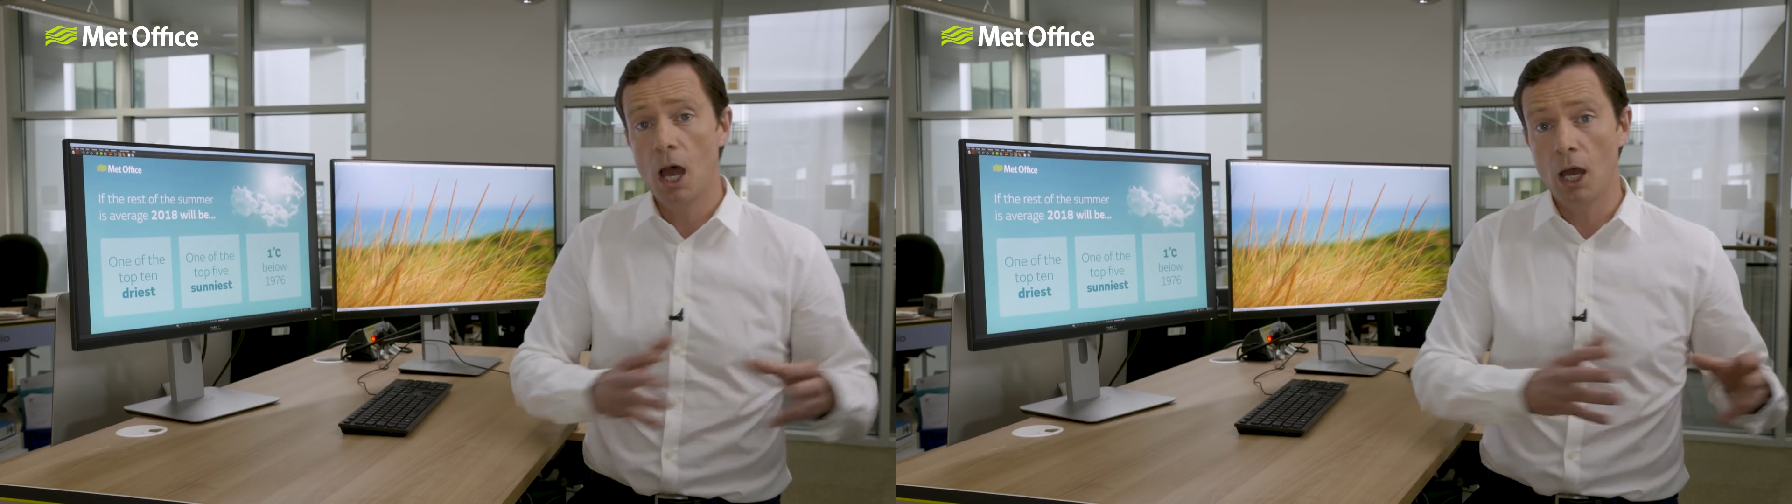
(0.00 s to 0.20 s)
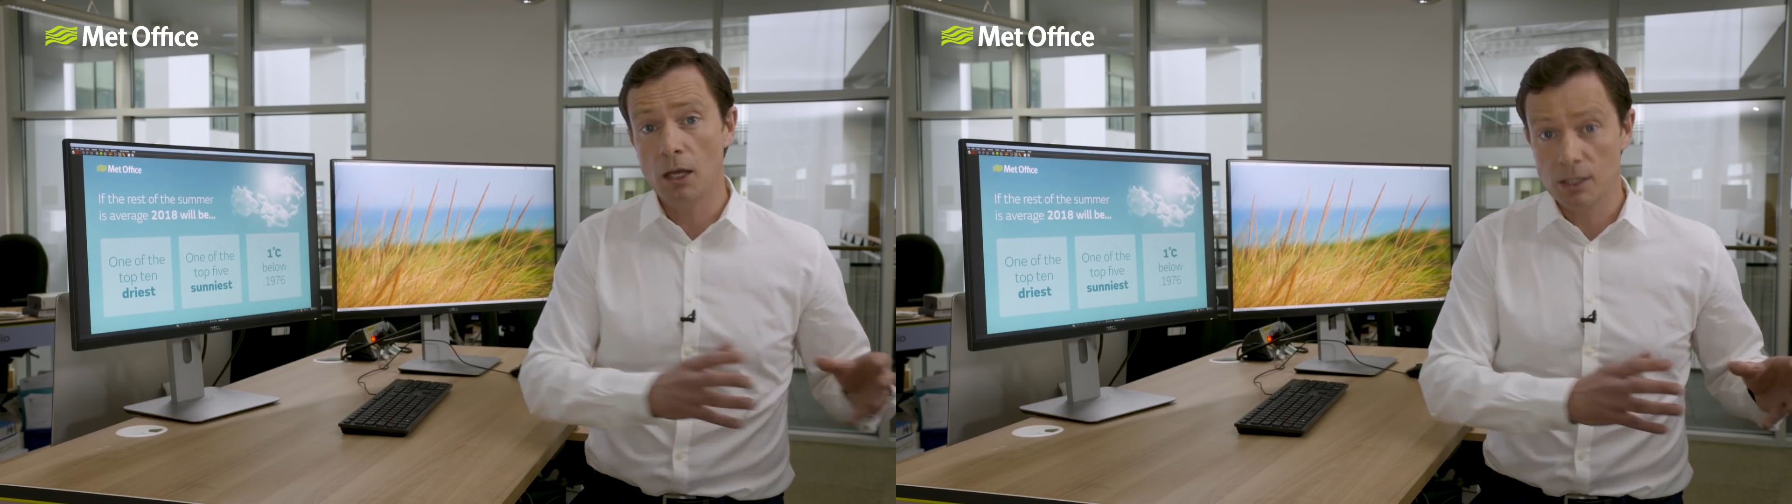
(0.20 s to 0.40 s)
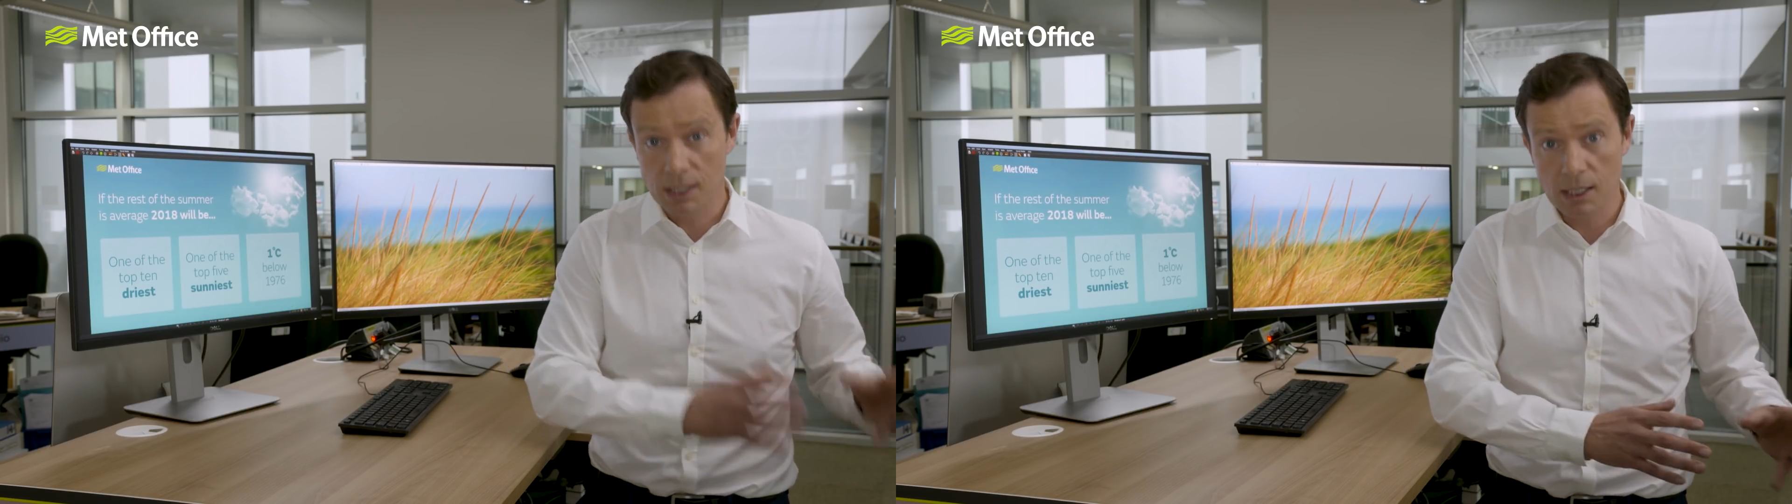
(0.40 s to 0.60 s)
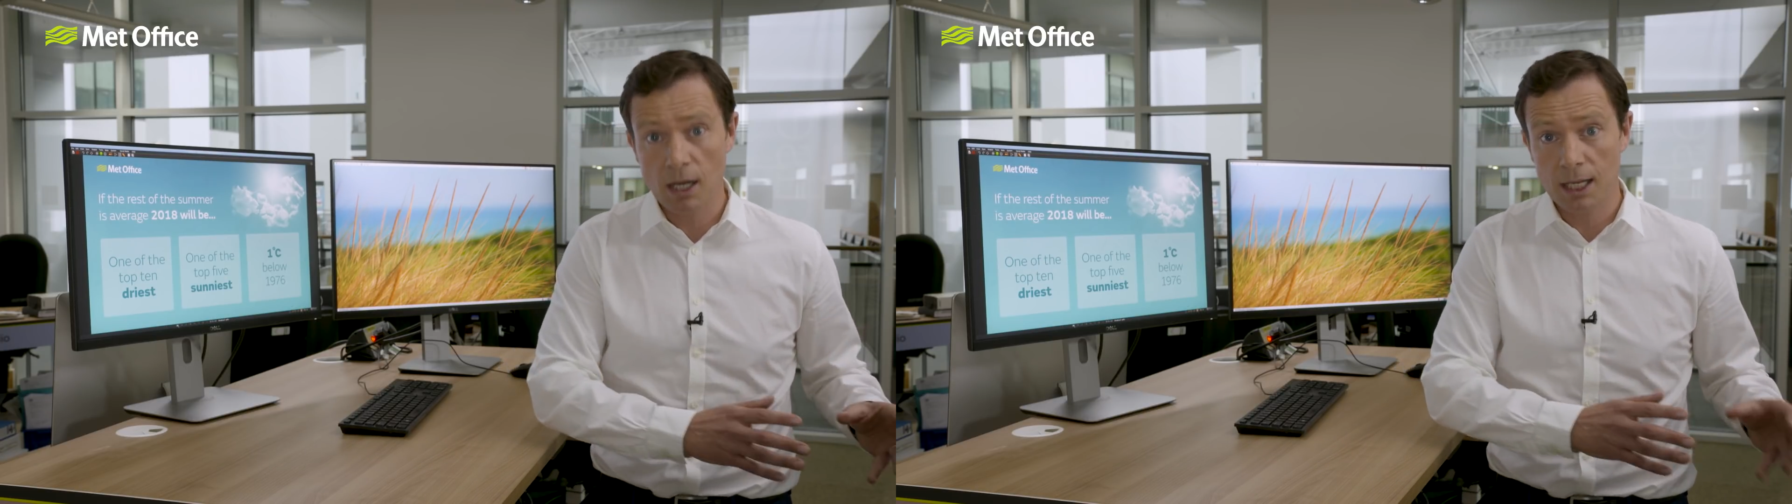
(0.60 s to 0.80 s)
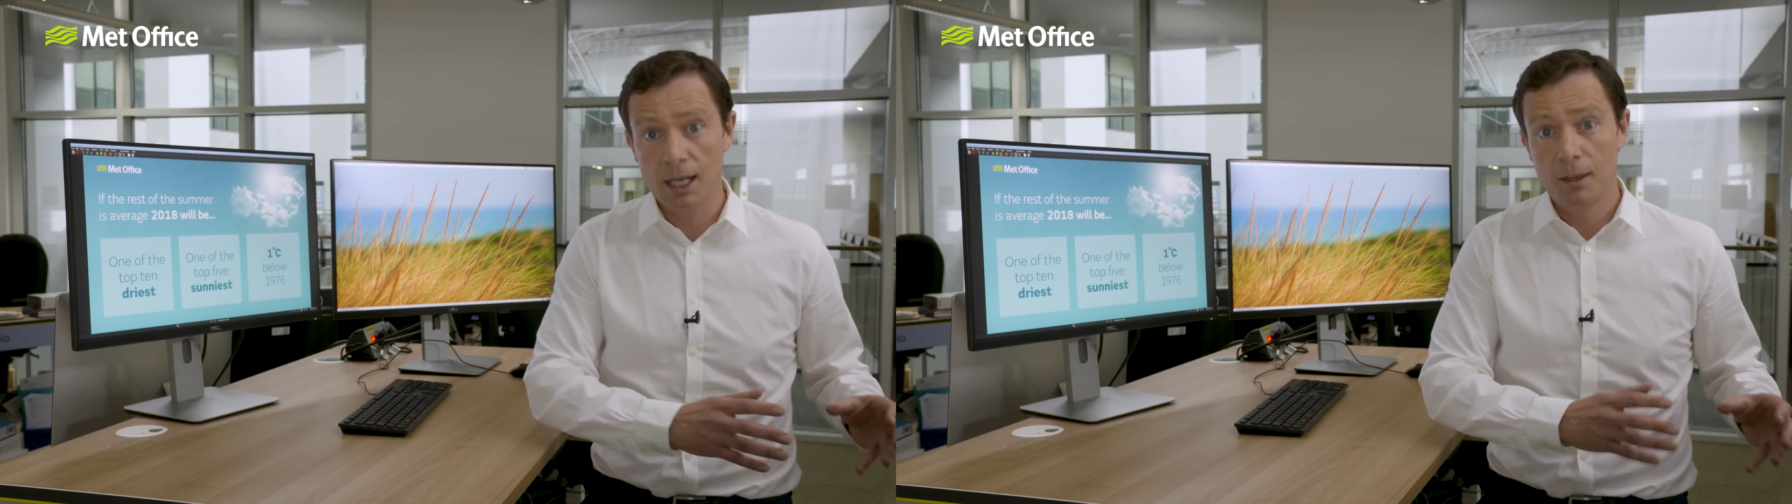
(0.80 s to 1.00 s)
a
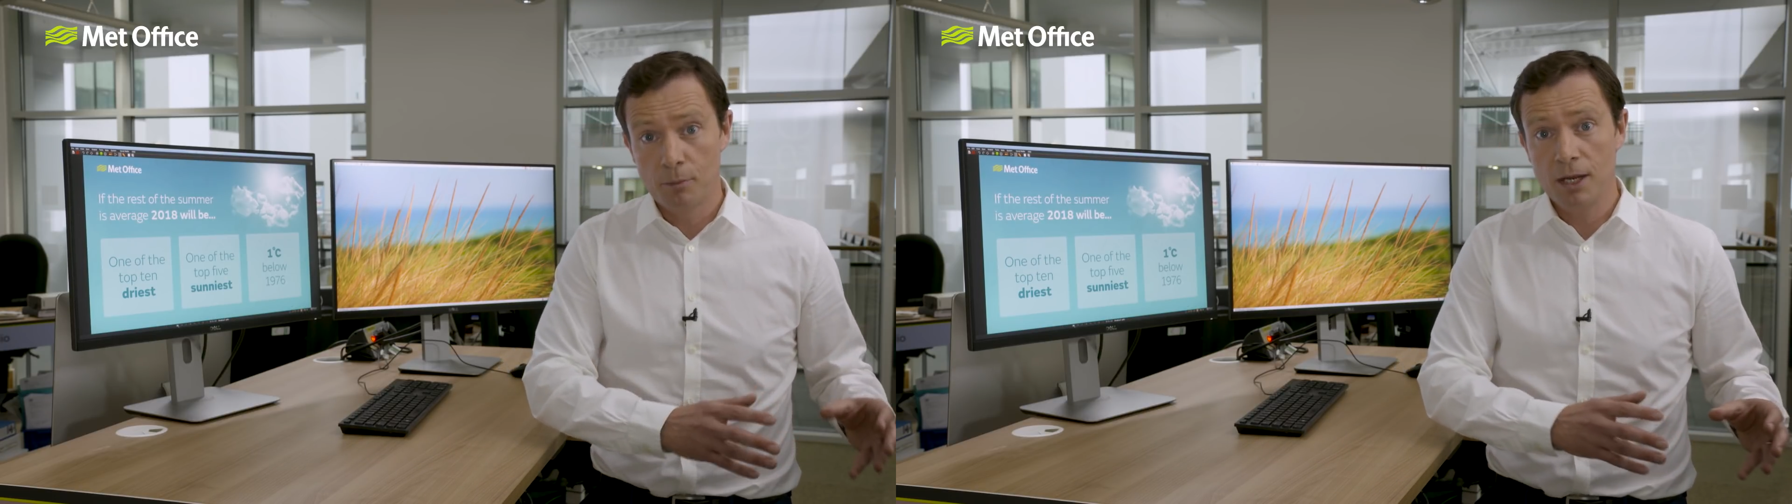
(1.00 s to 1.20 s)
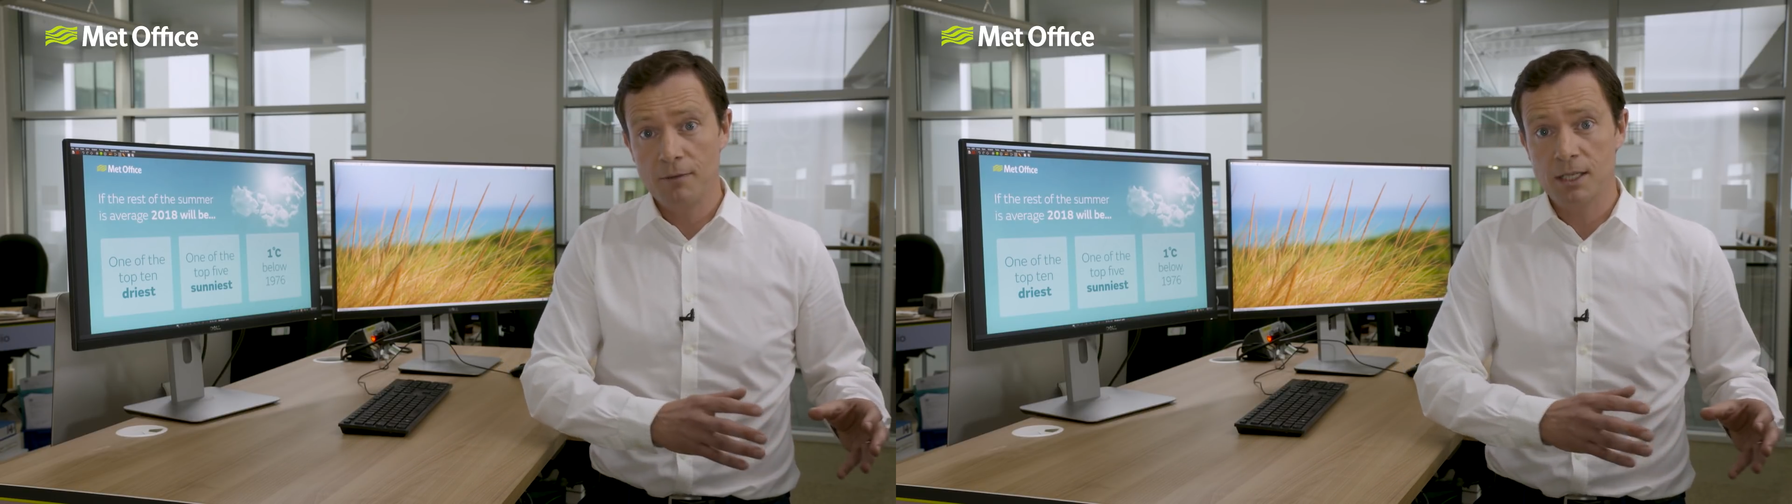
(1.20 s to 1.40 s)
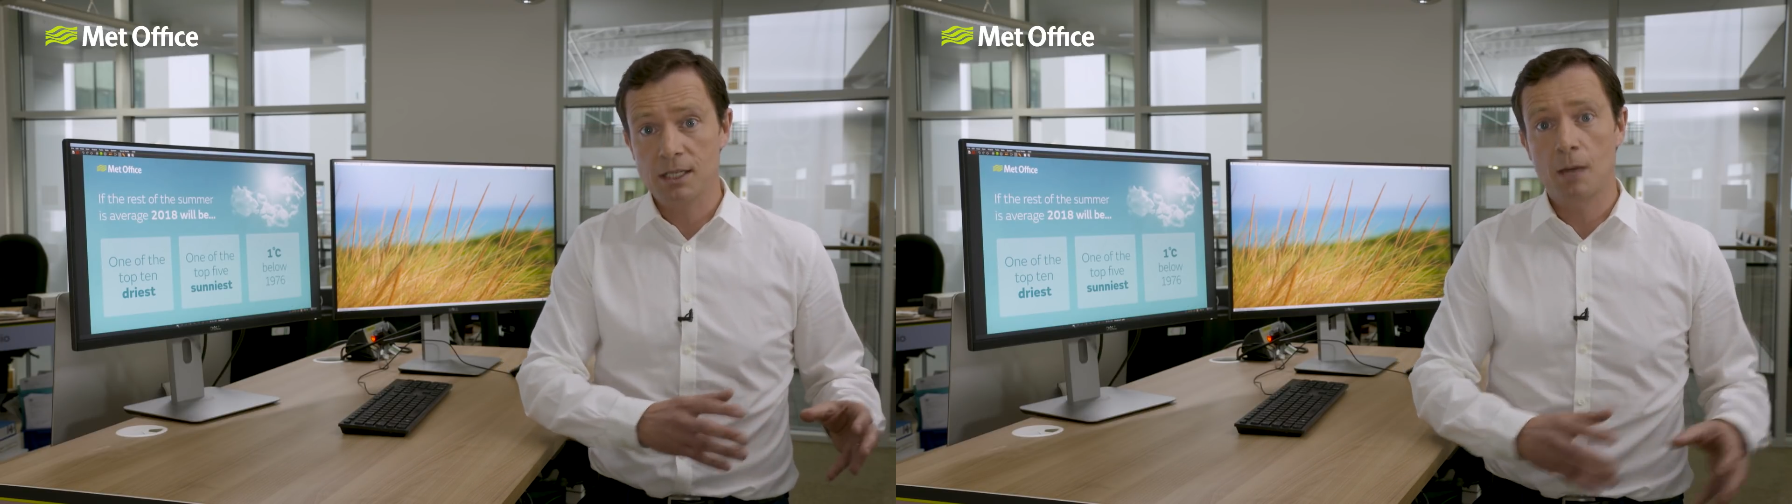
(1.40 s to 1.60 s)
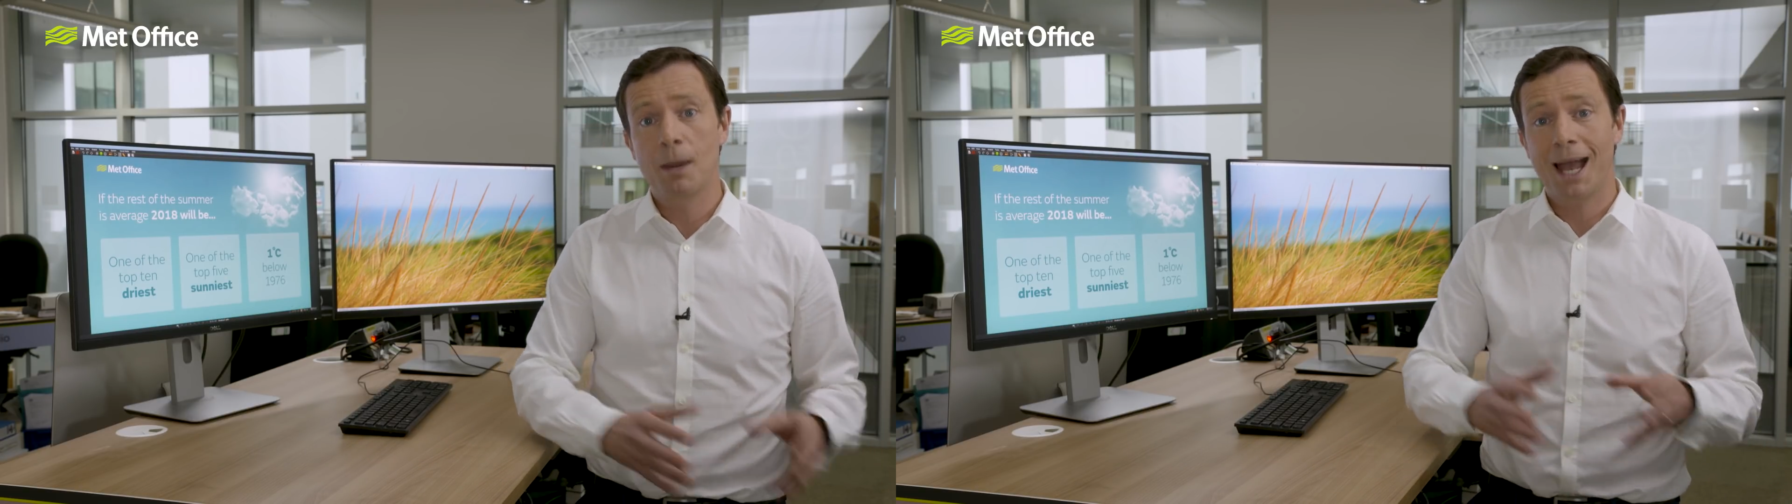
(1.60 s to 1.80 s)
sunny previous summer